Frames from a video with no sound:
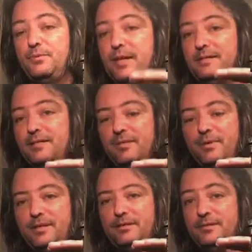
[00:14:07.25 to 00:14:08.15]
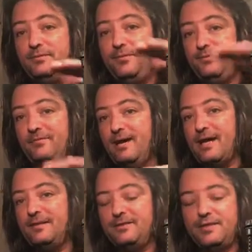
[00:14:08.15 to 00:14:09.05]
is raised up to fit
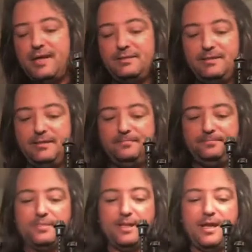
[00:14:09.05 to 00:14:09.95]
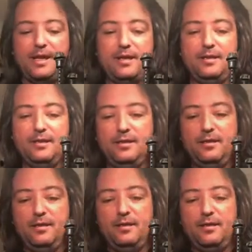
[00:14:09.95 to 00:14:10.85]
flat on the chassis, and
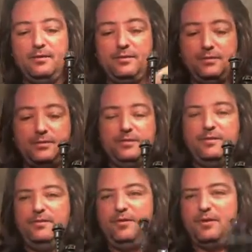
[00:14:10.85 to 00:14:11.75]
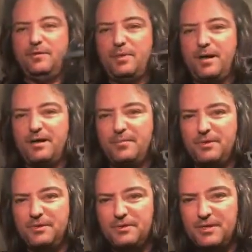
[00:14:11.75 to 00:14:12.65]
there's, if you look at the
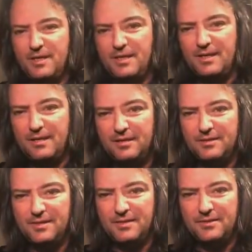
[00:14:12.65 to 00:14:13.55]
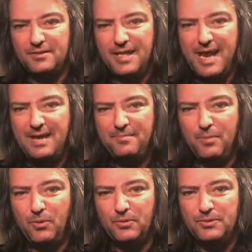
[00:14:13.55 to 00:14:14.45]
bottom, there's looks like there's
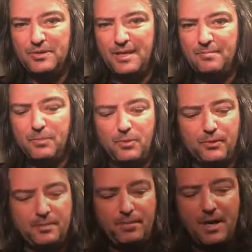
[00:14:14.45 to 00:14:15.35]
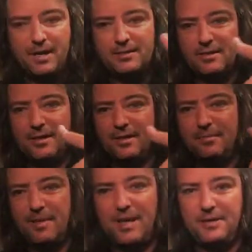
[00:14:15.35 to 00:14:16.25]
8 bolts that bolt the box
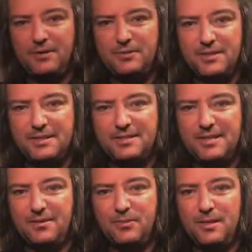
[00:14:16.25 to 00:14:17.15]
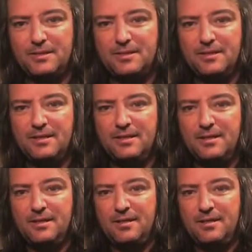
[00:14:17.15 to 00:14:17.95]
on. I'm not using the center ones,